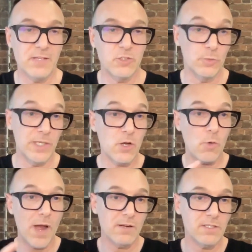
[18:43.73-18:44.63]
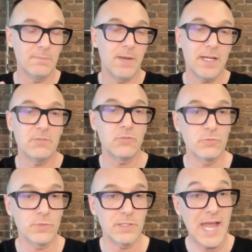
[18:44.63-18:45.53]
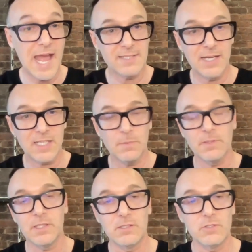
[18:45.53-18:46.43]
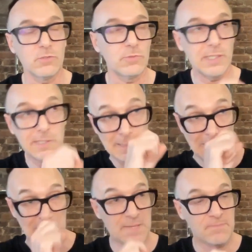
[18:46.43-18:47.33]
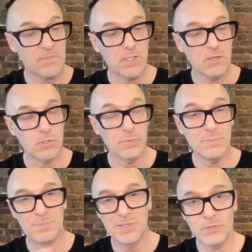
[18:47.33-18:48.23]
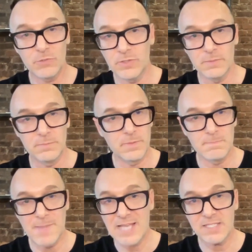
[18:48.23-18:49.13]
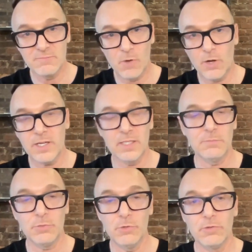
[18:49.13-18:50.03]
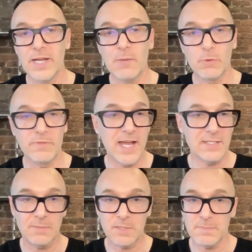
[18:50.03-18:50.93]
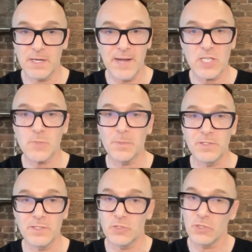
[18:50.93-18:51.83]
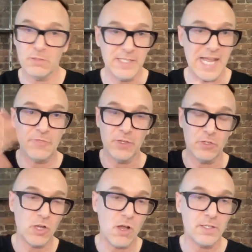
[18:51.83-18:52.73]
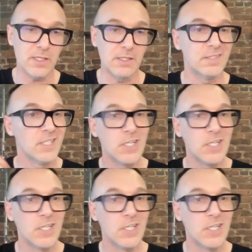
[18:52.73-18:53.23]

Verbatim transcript: Do we acquire somebody? Do we that has that expertise? Do we, you know, do we build a massive marketing program where we've got subject matter experts internally out there talking?